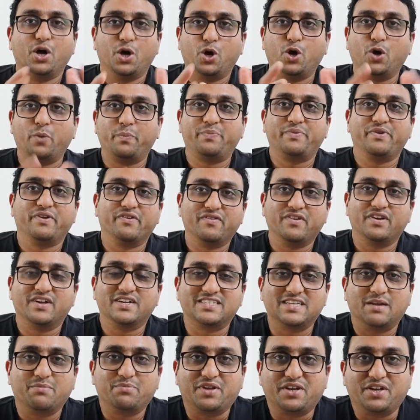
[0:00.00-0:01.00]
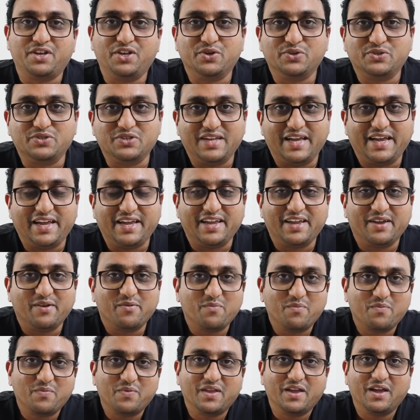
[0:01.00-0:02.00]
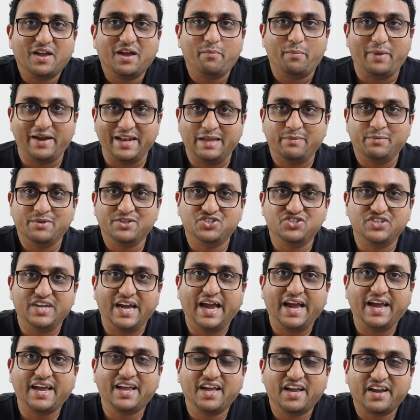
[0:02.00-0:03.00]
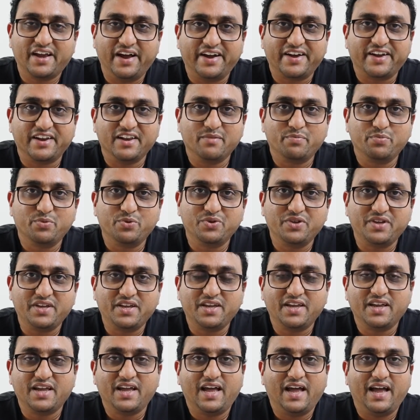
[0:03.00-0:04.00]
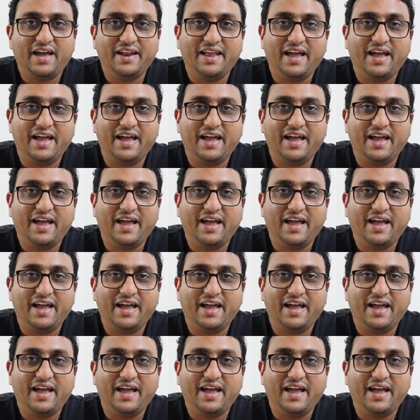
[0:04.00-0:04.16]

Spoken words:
Hope you've learned something new today. My name is Jag Kakarlapudi